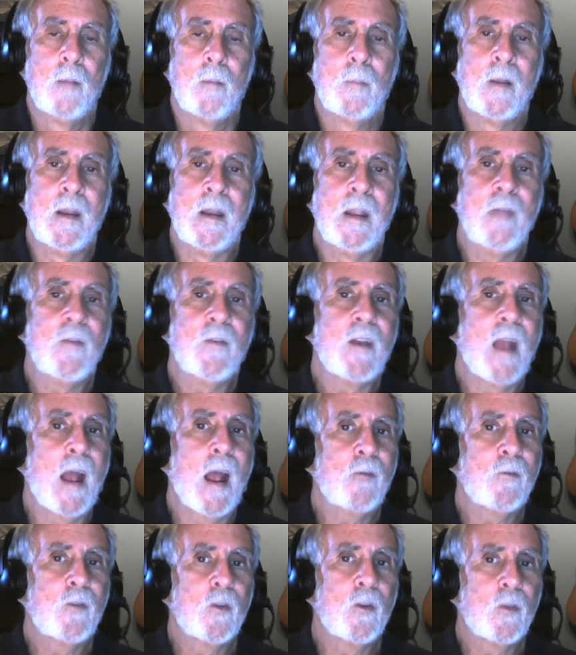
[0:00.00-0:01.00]
But even
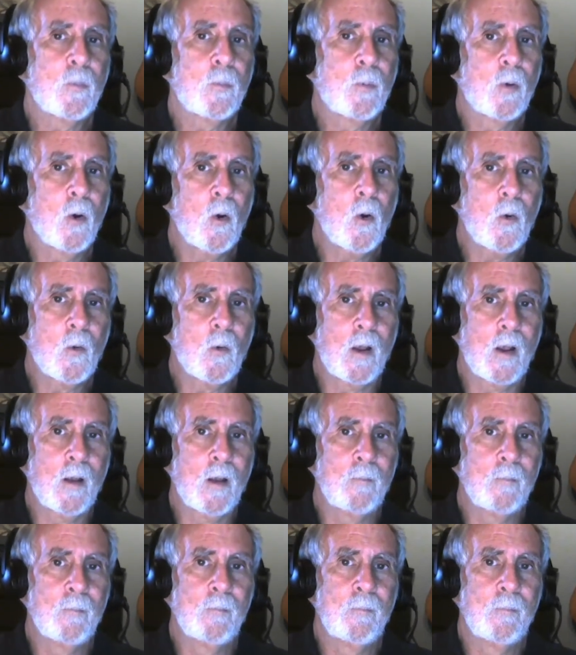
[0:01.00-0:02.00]
after the
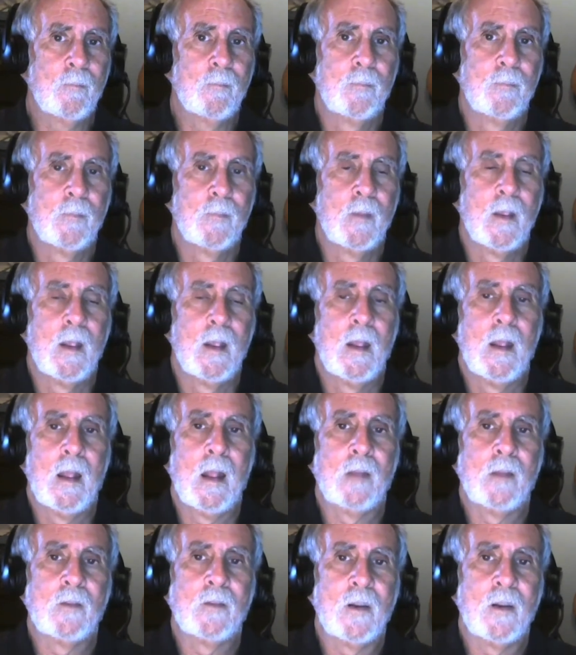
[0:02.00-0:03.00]
program,
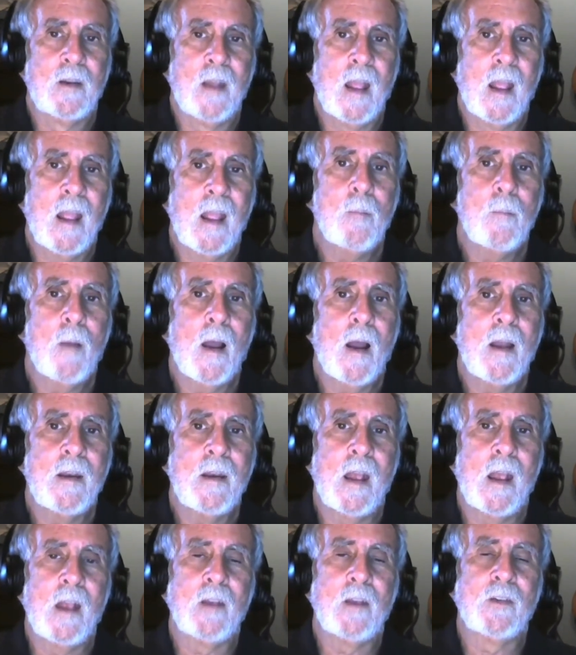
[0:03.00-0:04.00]
it's a
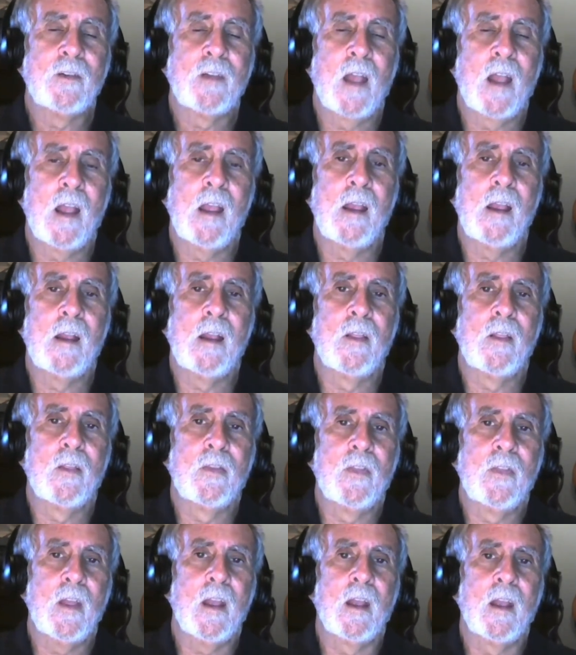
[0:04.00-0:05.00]
day-by-day say,
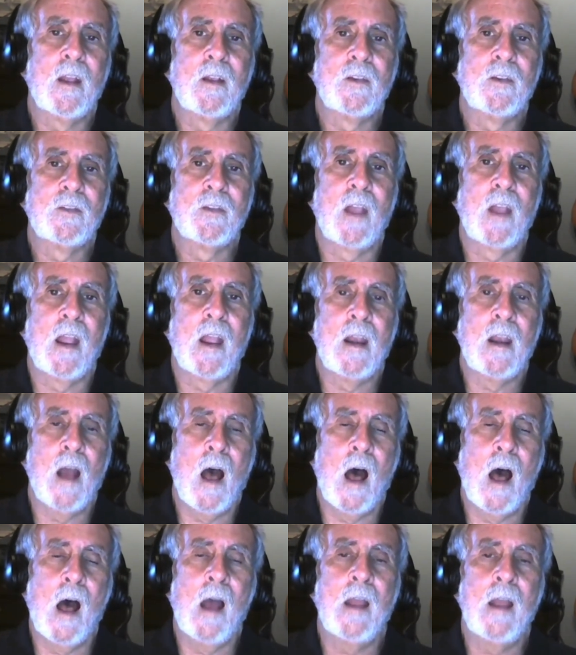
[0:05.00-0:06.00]
thing saying,
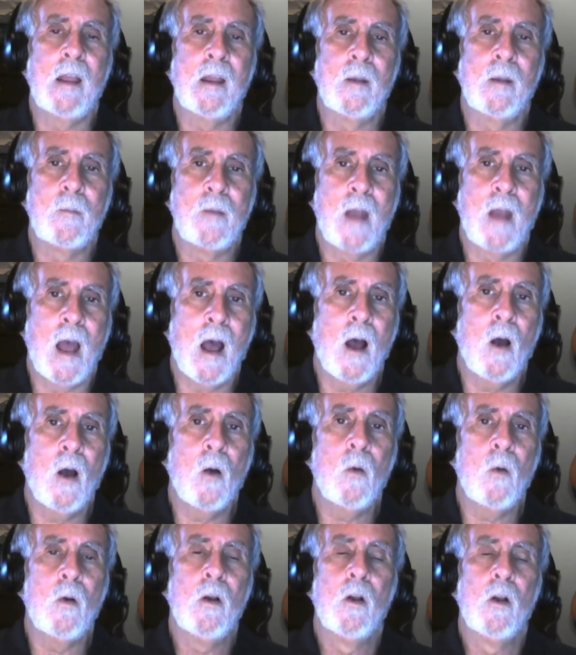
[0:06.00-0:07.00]
I am
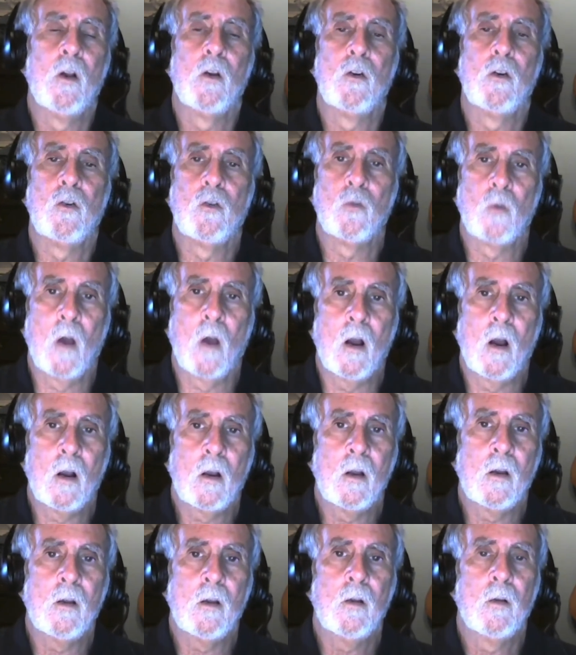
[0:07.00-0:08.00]
now
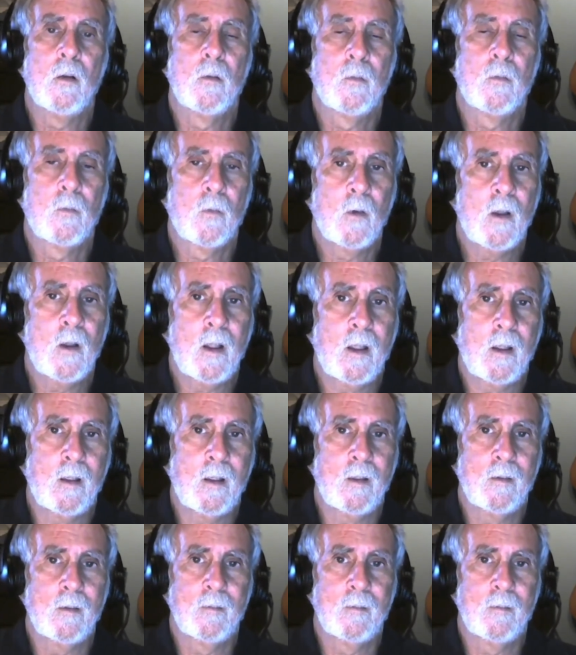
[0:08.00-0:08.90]
drug-free.